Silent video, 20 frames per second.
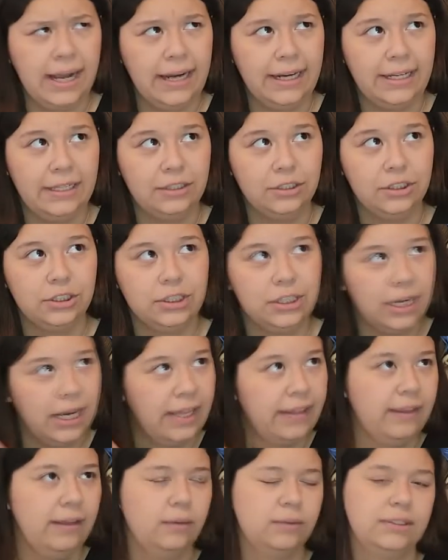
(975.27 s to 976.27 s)
inch,
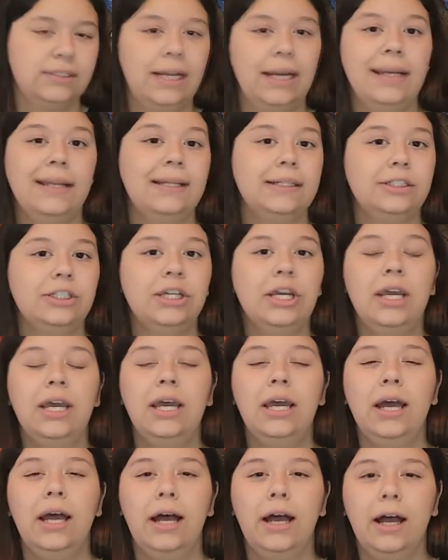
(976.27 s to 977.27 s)
I think it was 9 inch,
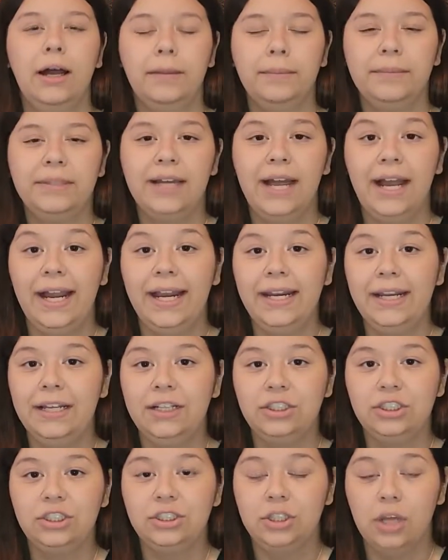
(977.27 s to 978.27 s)
9
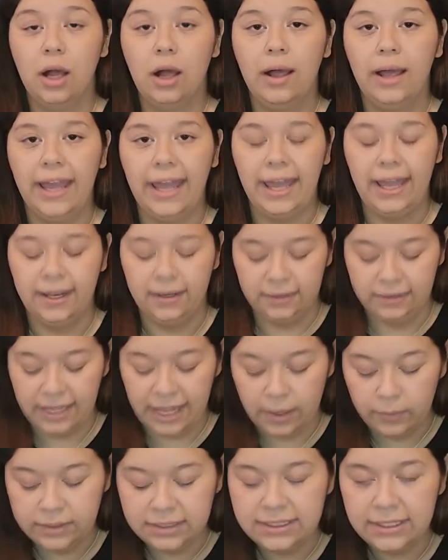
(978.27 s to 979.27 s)
inch doll head
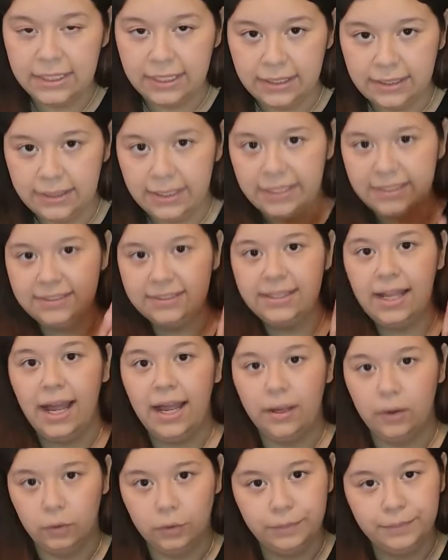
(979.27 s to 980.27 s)
that was in this
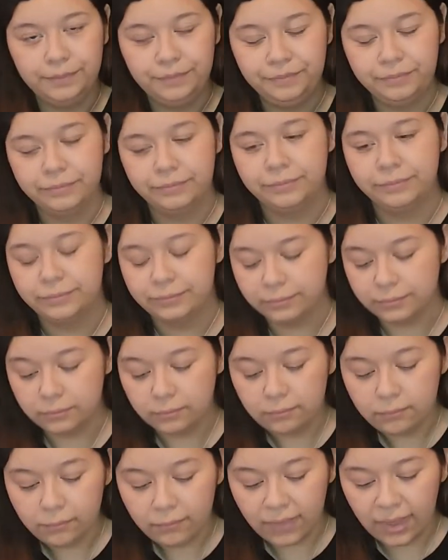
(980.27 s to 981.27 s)
style.
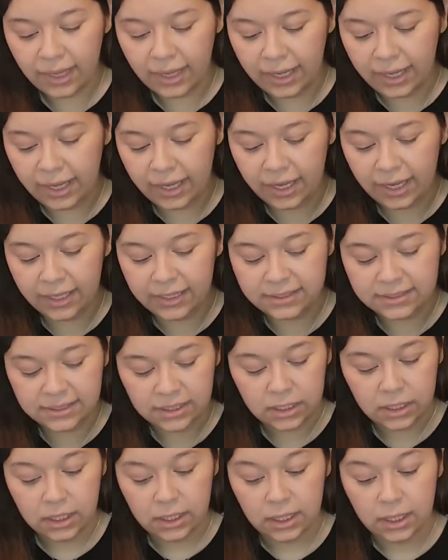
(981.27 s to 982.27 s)
And
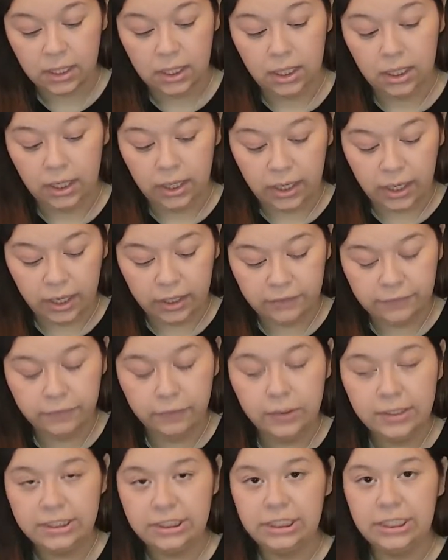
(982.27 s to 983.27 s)

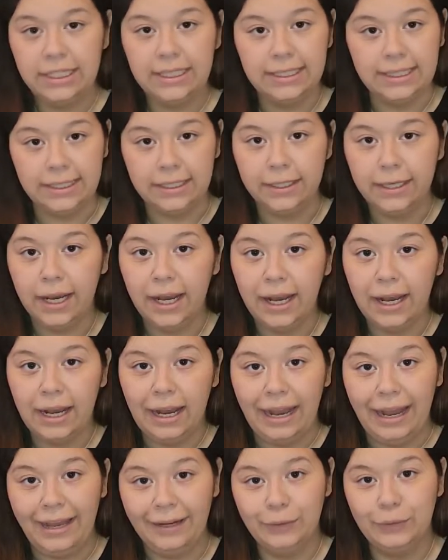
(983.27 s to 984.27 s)
unfortunately,
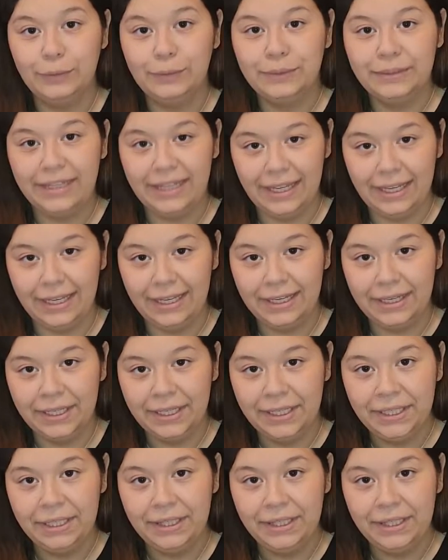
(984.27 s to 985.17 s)
I don't think